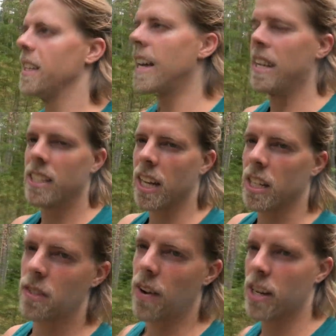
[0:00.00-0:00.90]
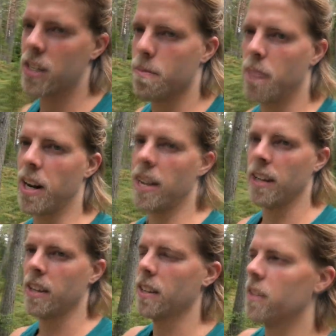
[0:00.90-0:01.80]
gain satisfaction by
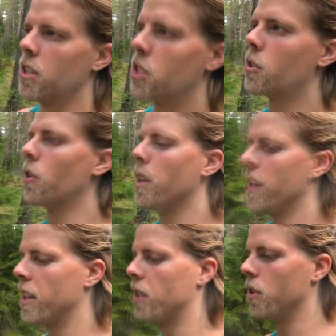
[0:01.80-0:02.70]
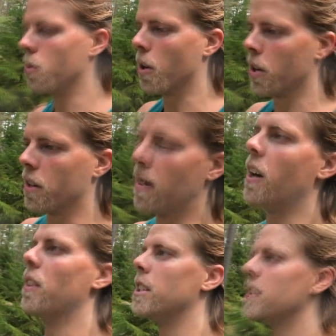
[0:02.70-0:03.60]
destroying the good work of
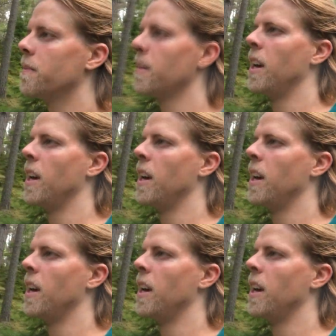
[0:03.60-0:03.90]
others,